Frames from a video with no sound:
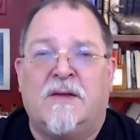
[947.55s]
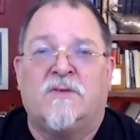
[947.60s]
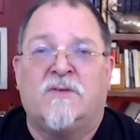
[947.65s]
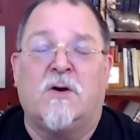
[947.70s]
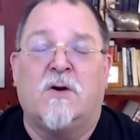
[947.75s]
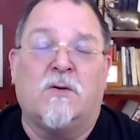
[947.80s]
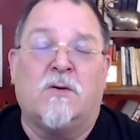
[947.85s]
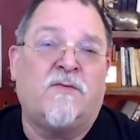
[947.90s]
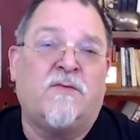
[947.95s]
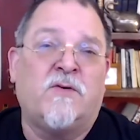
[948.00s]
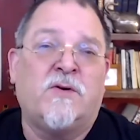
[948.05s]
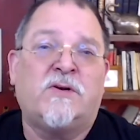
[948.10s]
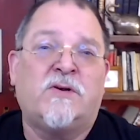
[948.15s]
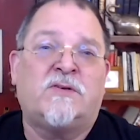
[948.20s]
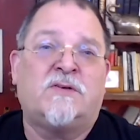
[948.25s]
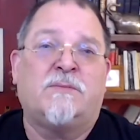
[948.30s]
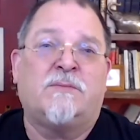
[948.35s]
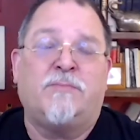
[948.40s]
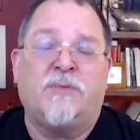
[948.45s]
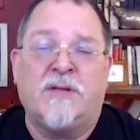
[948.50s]
So if you're
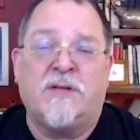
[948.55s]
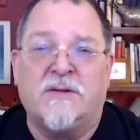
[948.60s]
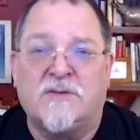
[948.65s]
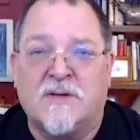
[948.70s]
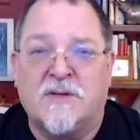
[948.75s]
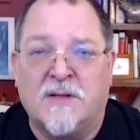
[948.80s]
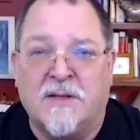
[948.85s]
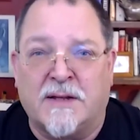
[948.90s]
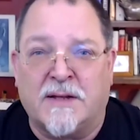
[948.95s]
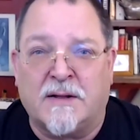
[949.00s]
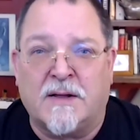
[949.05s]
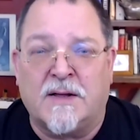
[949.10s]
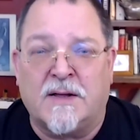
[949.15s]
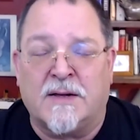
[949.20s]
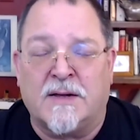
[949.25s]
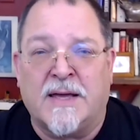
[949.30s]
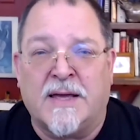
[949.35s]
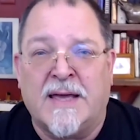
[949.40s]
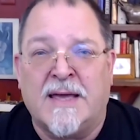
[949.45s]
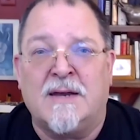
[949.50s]
interested, please click
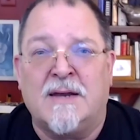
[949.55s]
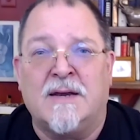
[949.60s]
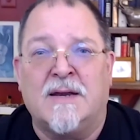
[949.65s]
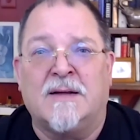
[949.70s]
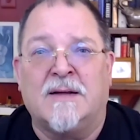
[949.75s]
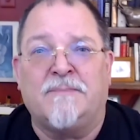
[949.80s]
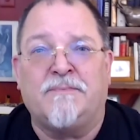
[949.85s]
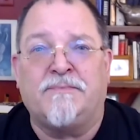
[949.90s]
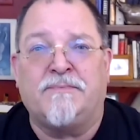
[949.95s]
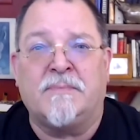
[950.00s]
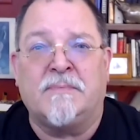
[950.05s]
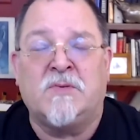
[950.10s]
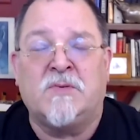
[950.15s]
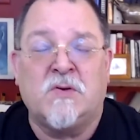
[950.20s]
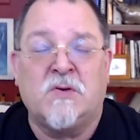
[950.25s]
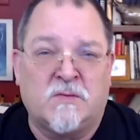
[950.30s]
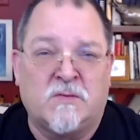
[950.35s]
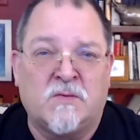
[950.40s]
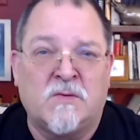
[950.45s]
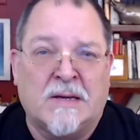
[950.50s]
and
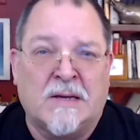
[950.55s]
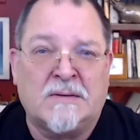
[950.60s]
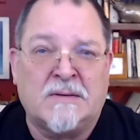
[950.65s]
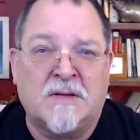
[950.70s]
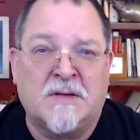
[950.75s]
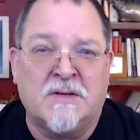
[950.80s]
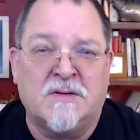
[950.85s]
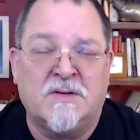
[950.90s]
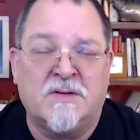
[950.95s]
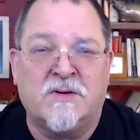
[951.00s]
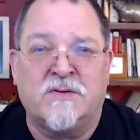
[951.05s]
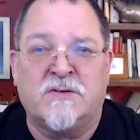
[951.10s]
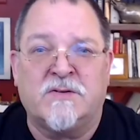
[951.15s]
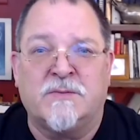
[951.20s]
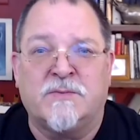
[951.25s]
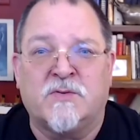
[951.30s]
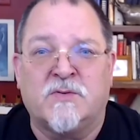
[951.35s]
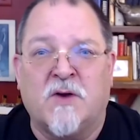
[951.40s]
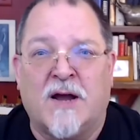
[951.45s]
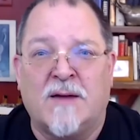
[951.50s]
do consider
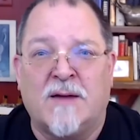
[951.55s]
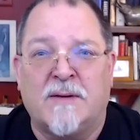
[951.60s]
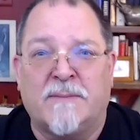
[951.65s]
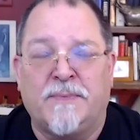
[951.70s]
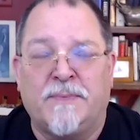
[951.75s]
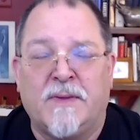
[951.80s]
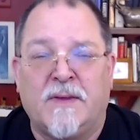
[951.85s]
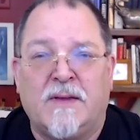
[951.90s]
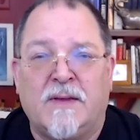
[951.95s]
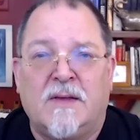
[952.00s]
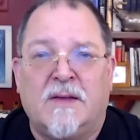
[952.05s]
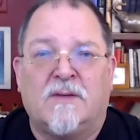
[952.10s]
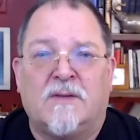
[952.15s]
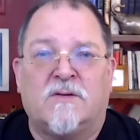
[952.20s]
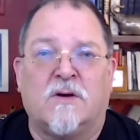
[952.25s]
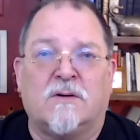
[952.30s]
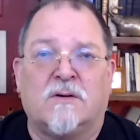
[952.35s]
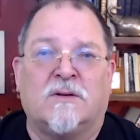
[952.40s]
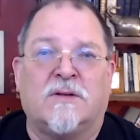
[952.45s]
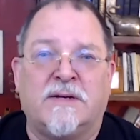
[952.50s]
subscribing.
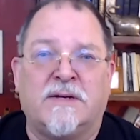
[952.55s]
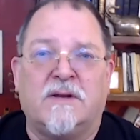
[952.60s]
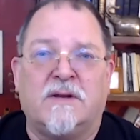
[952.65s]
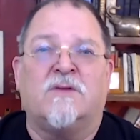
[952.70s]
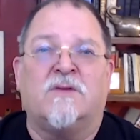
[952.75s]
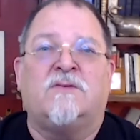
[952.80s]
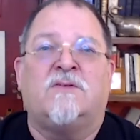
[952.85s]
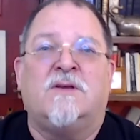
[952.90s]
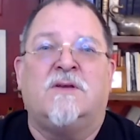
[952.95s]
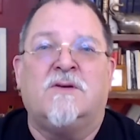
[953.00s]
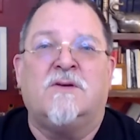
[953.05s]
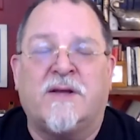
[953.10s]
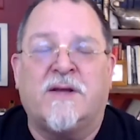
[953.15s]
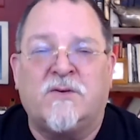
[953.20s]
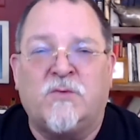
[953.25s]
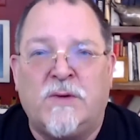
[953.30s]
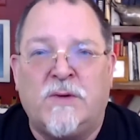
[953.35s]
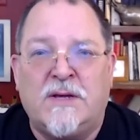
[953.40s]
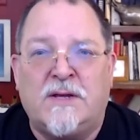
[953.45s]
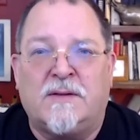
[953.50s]
So Clint, I'll see you
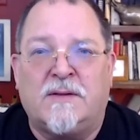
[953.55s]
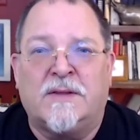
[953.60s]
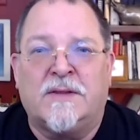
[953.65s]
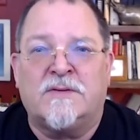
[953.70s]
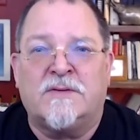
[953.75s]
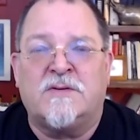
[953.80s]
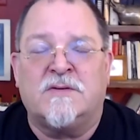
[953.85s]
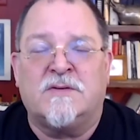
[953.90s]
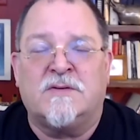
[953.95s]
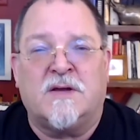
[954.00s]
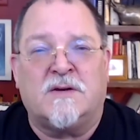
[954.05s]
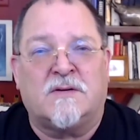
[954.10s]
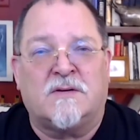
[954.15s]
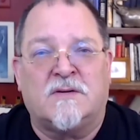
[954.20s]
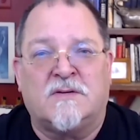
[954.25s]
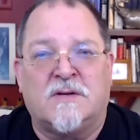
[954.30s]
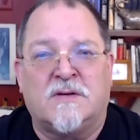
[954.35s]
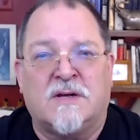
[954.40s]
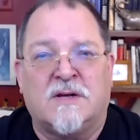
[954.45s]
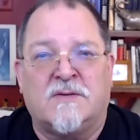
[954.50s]
next week. This is
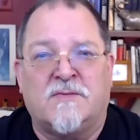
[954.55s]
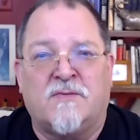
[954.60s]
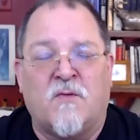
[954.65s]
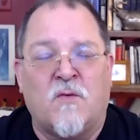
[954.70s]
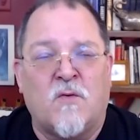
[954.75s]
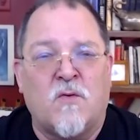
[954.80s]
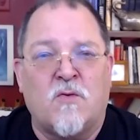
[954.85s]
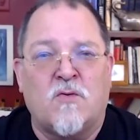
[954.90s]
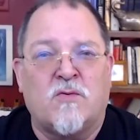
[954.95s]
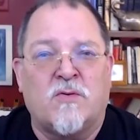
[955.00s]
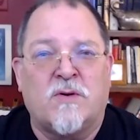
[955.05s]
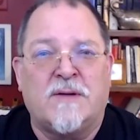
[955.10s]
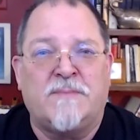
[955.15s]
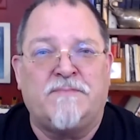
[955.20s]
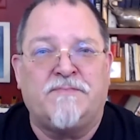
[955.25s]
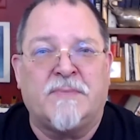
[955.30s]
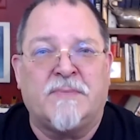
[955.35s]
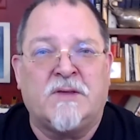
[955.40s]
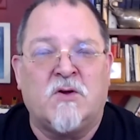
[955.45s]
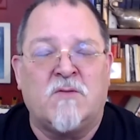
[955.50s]
us
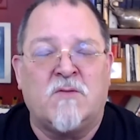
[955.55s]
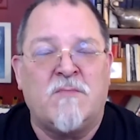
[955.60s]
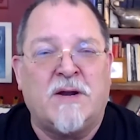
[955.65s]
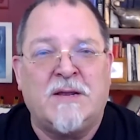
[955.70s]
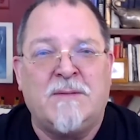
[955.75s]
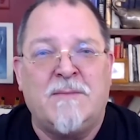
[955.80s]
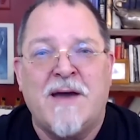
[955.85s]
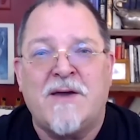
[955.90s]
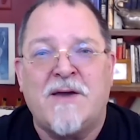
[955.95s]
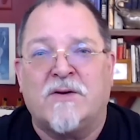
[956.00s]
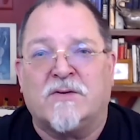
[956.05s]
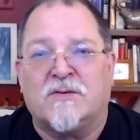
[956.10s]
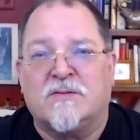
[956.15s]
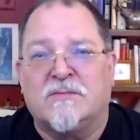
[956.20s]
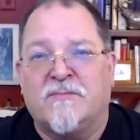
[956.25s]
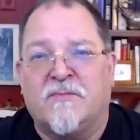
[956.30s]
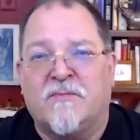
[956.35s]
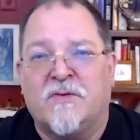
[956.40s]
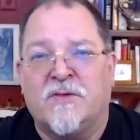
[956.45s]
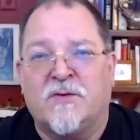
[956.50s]
for Your Money Matters
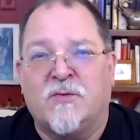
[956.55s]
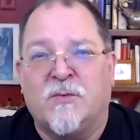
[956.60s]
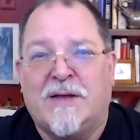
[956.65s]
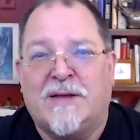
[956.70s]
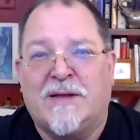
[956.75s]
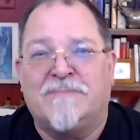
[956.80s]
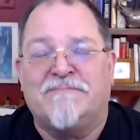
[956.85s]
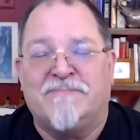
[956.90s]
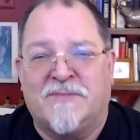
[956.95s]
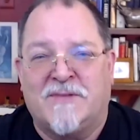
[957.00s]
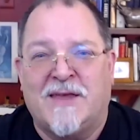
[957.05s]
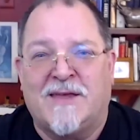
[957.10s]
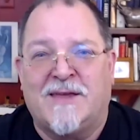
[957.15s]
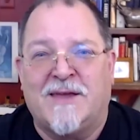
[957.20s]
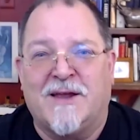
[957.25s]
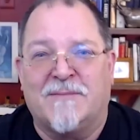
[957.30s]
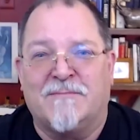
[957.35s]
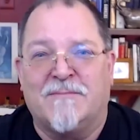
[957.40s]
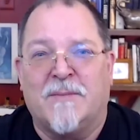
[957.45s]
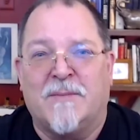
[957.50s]
for this week. Take
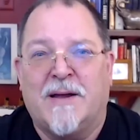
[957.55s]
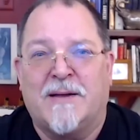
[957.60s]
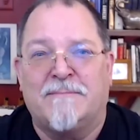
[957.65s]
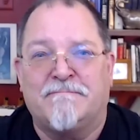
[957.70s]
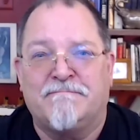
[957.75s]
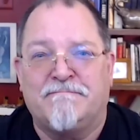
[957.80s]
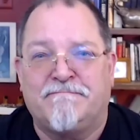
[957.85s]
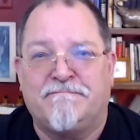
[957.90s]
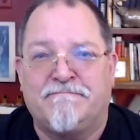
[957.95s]
care. Bye-bye.